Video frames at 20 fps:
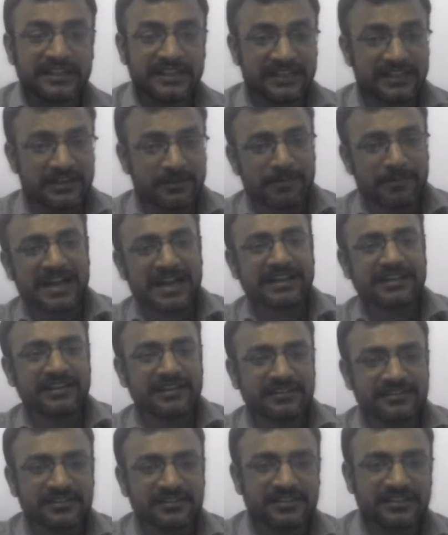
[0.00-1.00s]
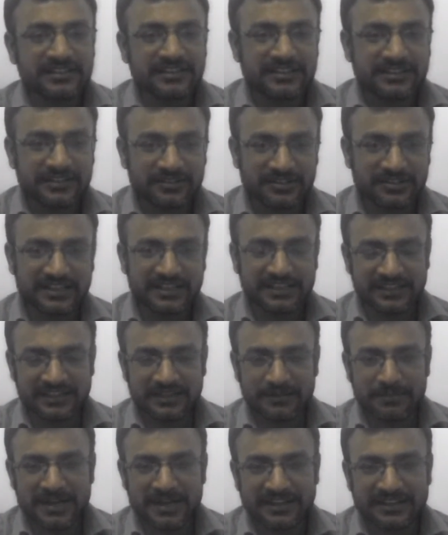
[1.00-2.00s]
In a backend, okay,
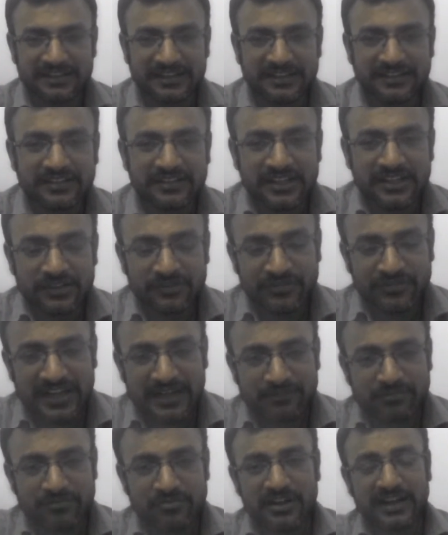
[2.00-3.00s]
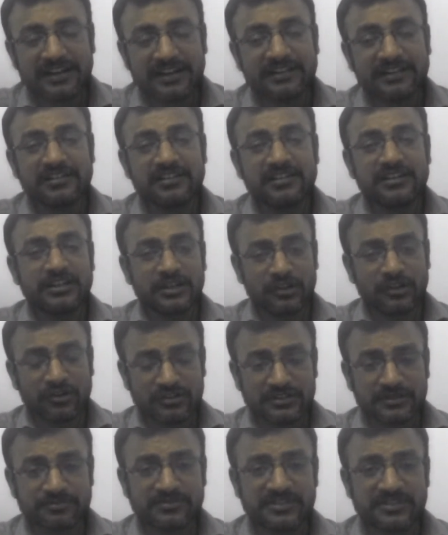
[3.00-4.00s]
in a backend we have to handle
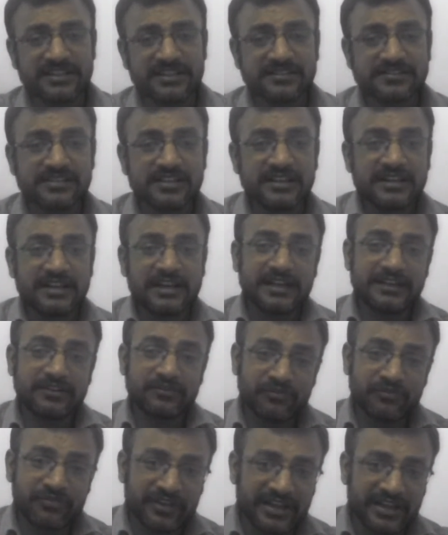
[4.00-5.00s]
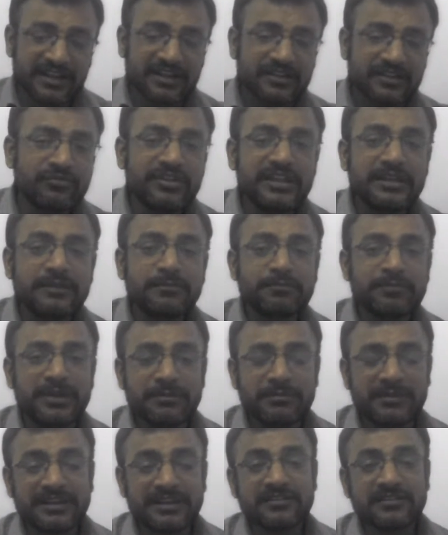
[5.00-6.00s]
lot of things, and where we
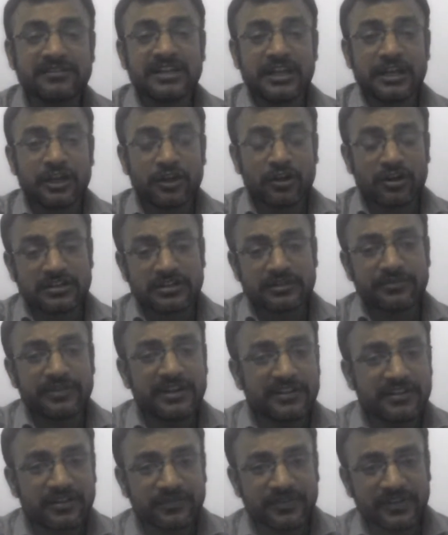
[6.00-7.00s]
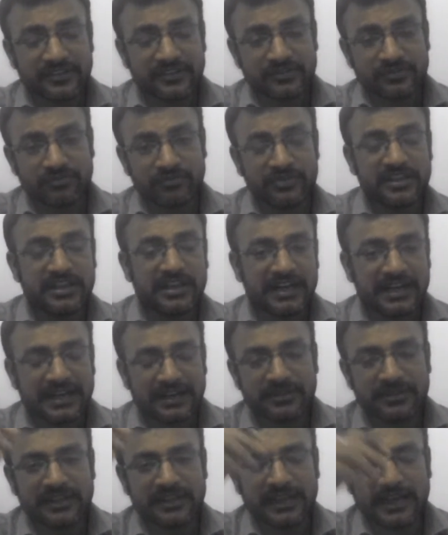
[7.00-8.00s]
implement lot of interface, we
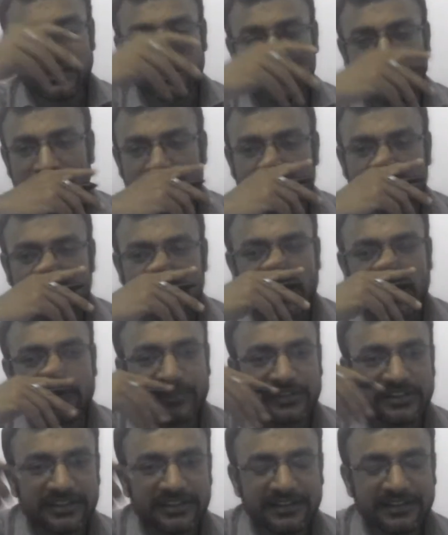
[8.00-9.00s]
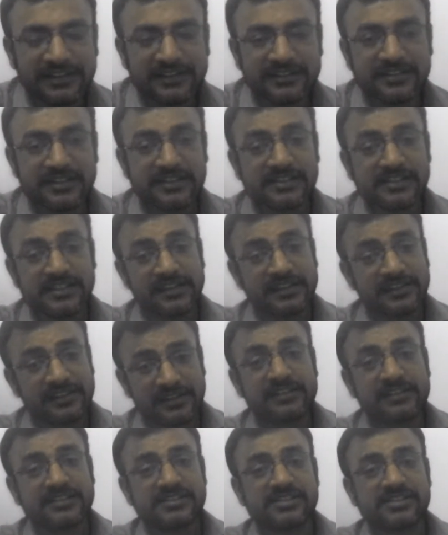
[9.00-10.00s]
have actually what happened in
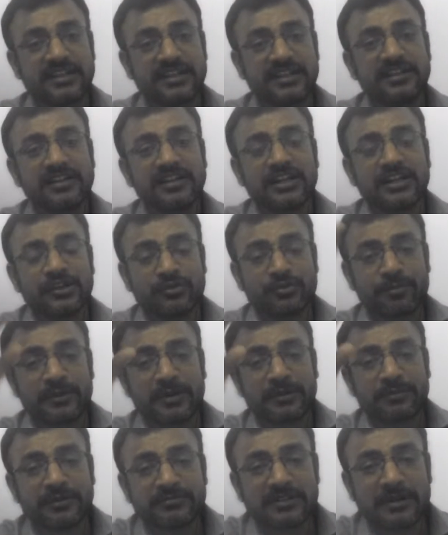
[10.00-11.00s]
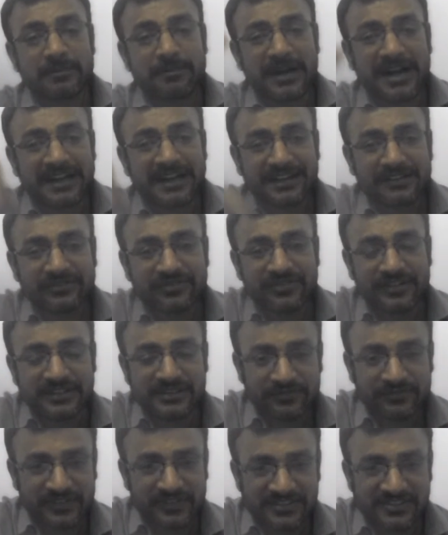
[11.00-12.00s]
industry to perform the backend
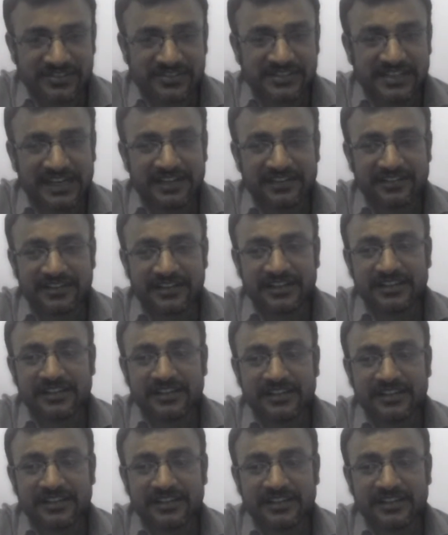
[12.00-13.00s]
functionality.